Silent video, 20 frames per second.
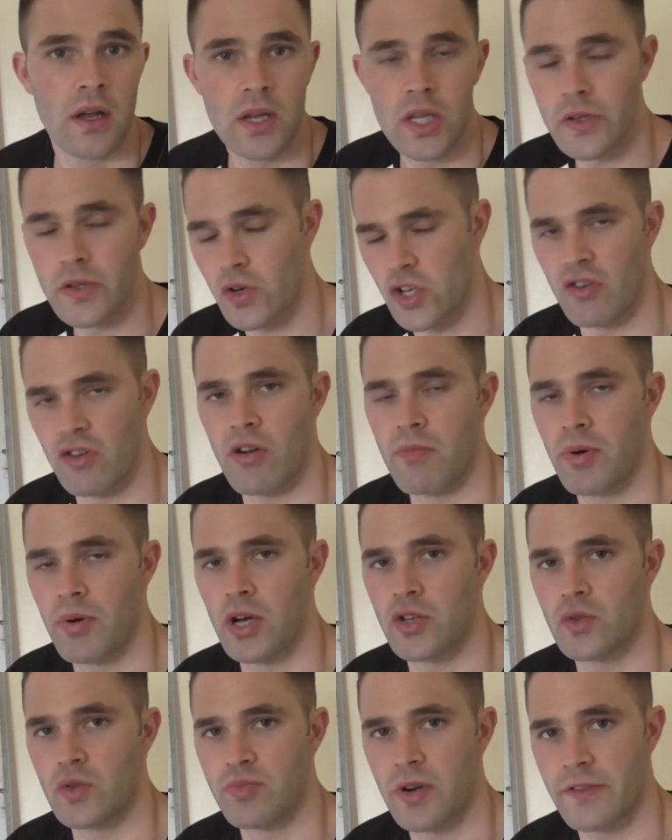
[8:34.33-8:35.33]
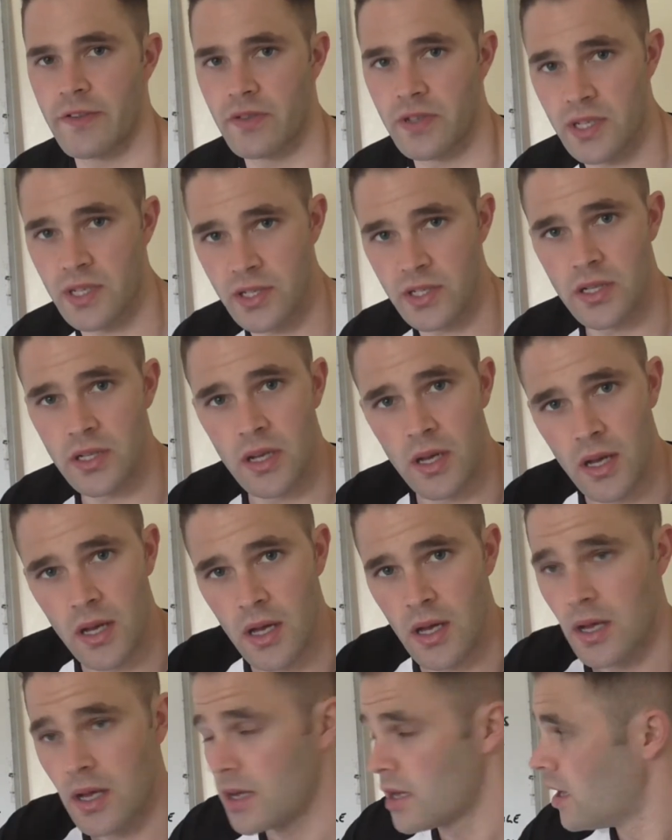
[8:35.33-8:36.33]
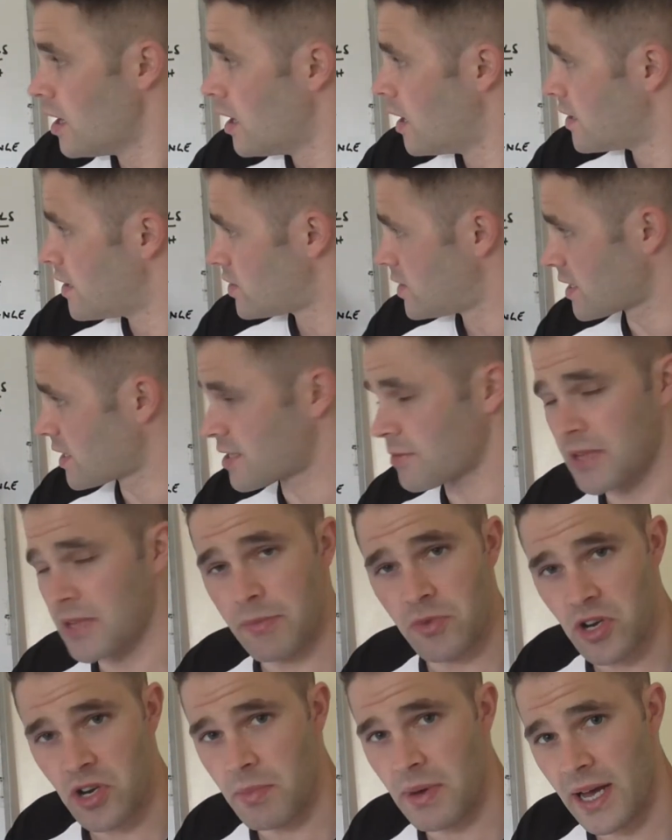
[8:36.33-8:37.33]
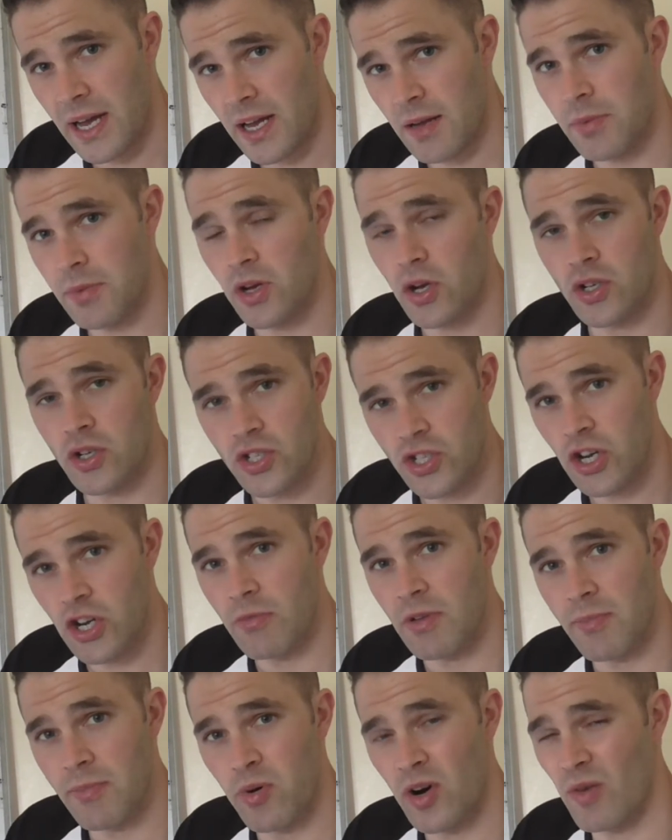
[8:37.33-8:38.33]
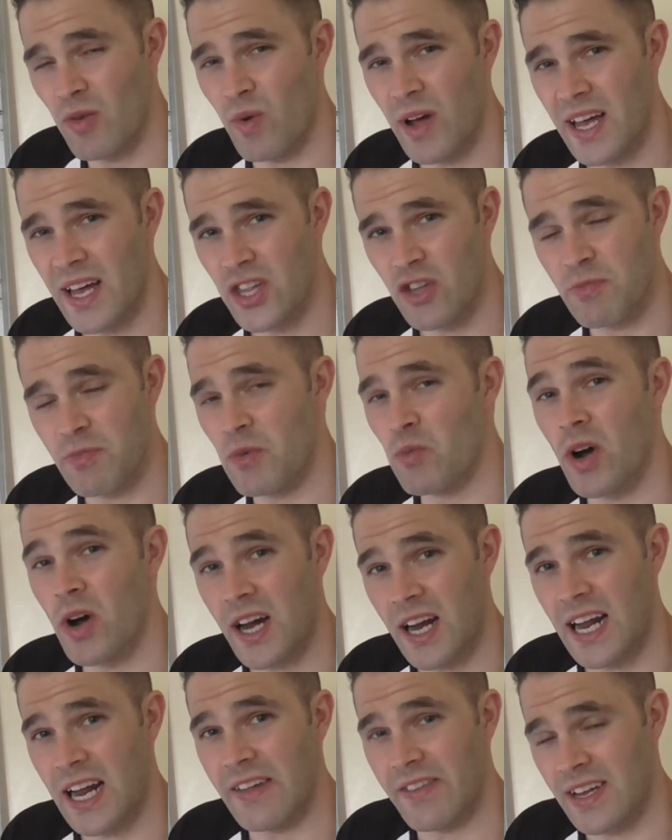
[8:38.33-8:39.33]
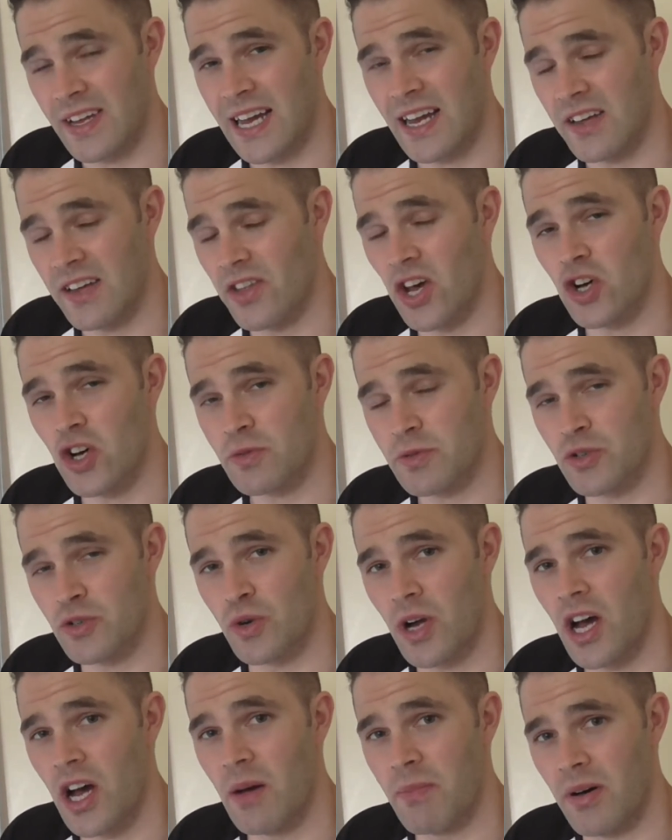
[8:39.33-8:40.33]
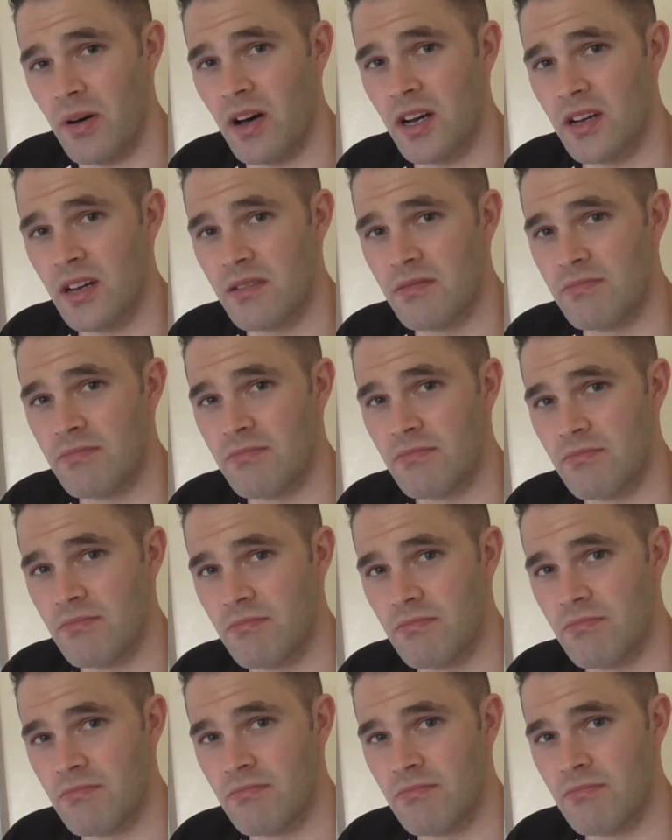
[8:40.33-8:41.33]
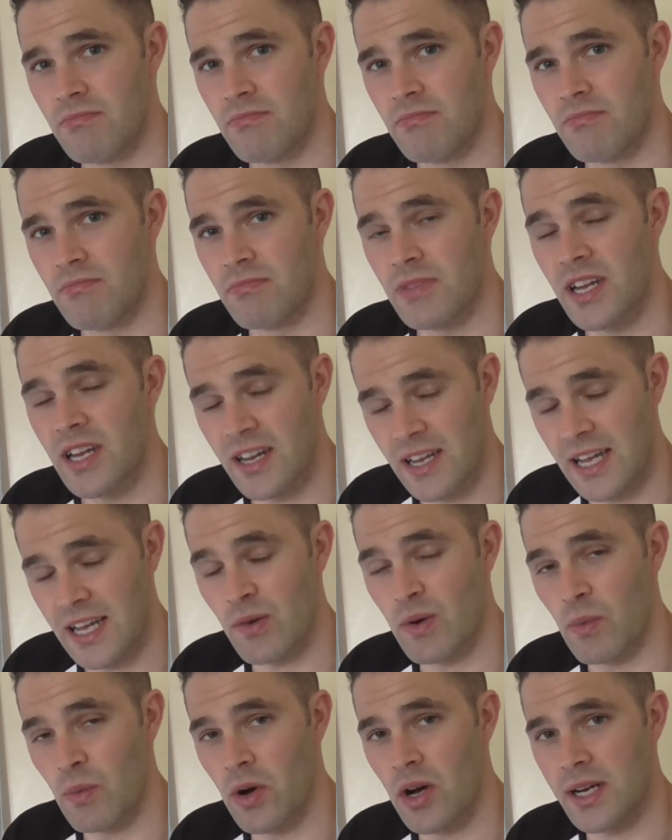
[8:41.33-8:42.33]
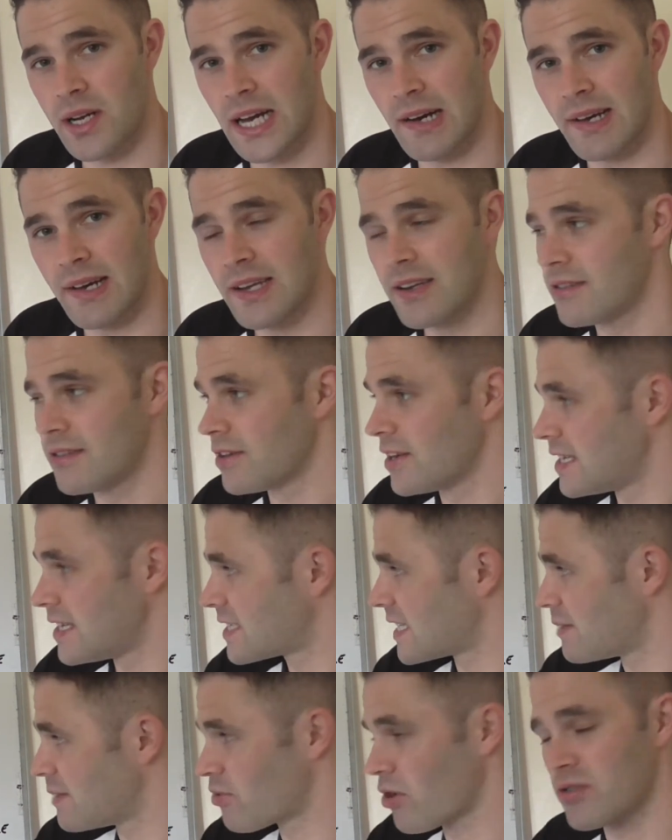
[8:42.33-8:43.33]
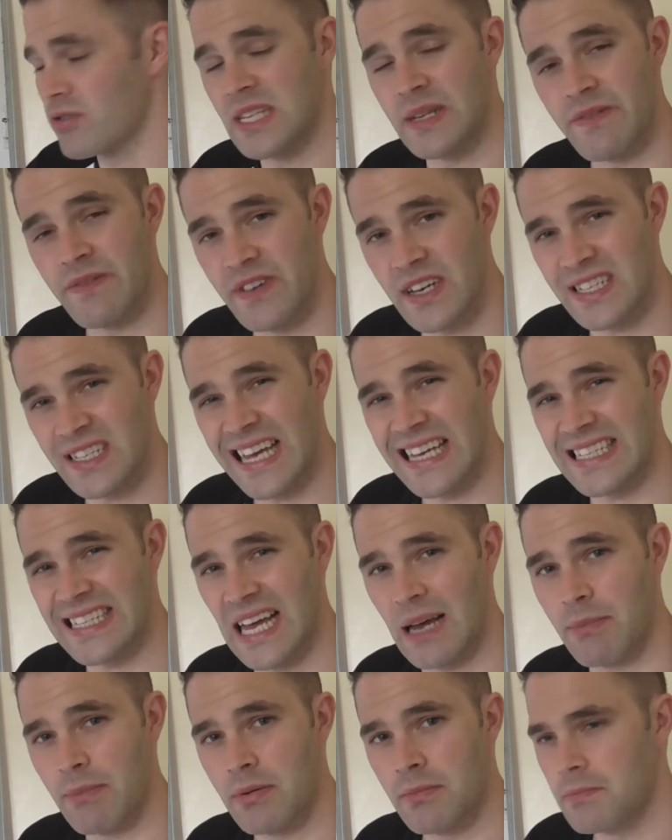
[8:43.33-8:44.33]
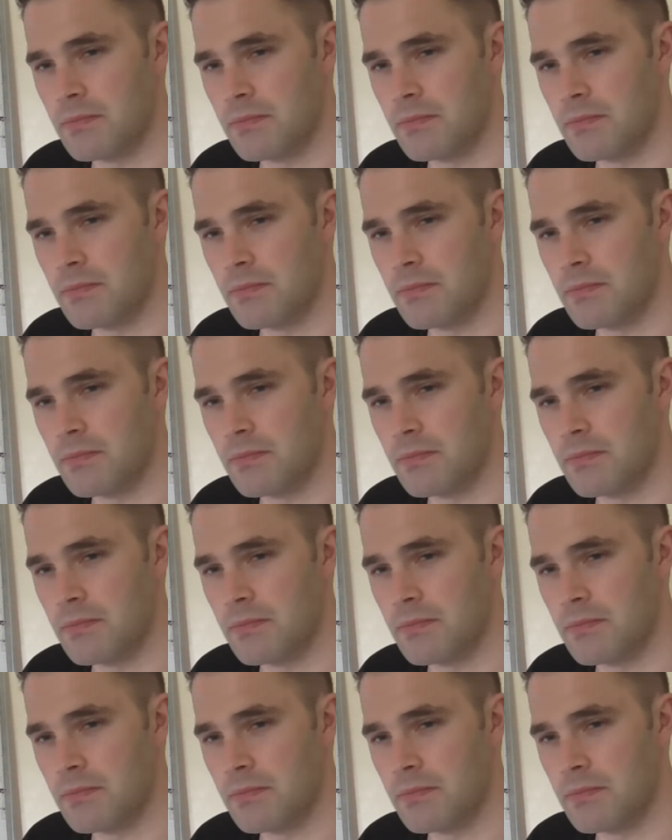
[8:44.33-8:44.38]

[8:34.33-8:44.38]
You've got your own personal preferences. Stick some of them in your bag because there's going to be a point where you've been working out in the hospital car park, going to get a quick workout in, you need to get your protein fix ASAP.